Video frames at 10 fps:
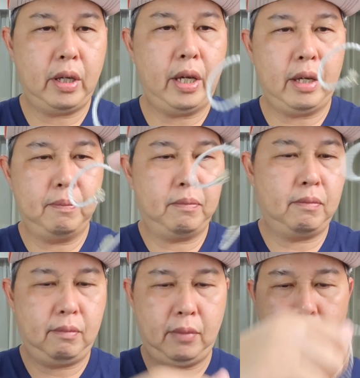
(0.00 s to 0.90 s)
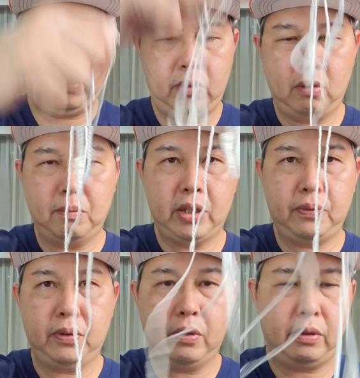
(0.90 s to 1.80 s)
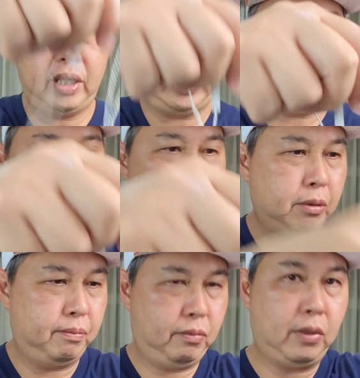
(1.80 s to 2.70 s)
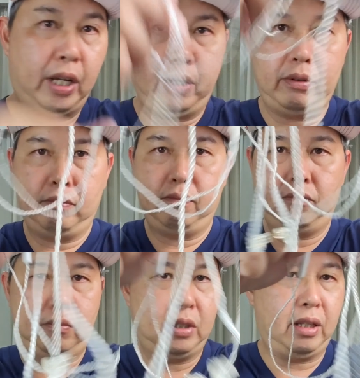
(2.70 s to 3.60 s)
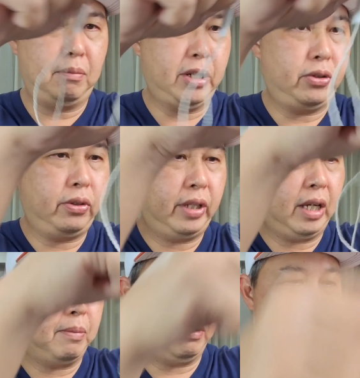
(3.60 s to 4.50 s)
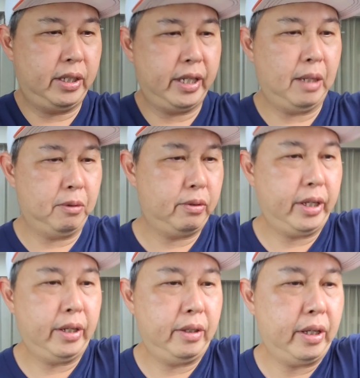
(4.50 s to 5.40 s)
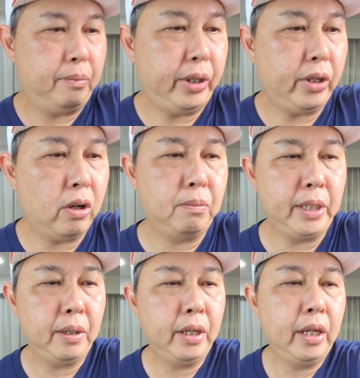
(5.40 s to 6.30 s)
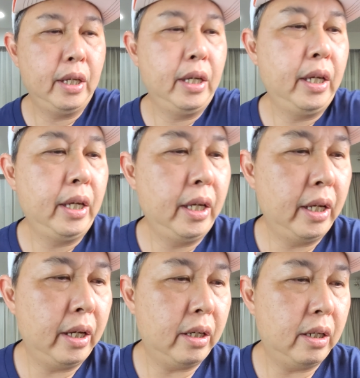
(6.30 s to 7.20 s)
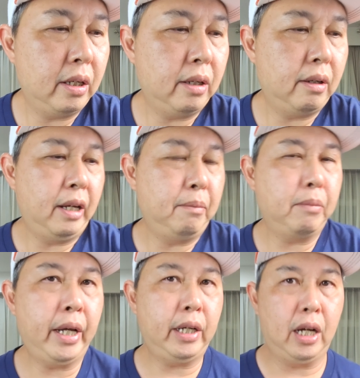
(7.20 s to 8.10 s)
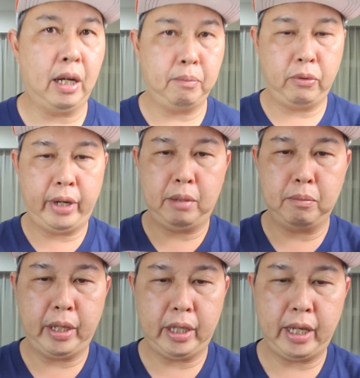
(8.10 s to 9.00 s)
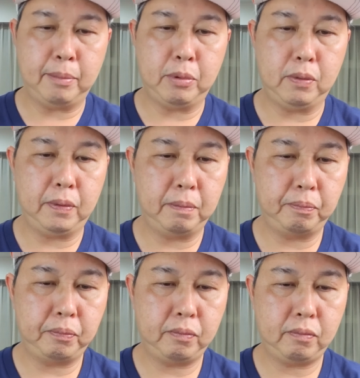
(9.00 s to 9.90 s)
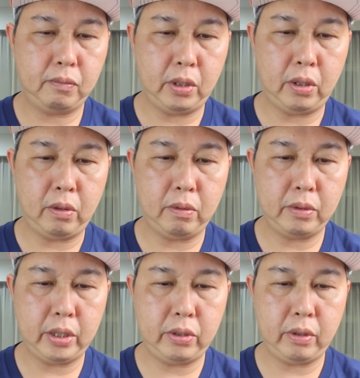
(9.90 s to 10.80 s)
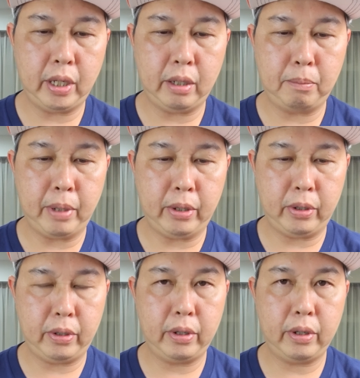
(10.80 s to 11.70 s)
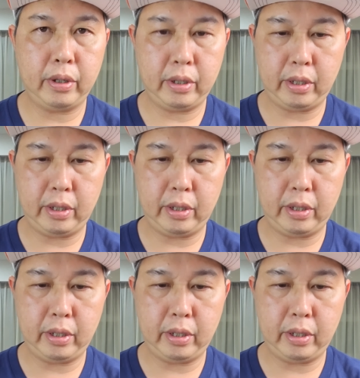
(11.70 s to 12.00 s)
okay. And so much for the cable. Nothing much to say about these cables, they are pretty common. I might upgrade my cable, you know, just to get a better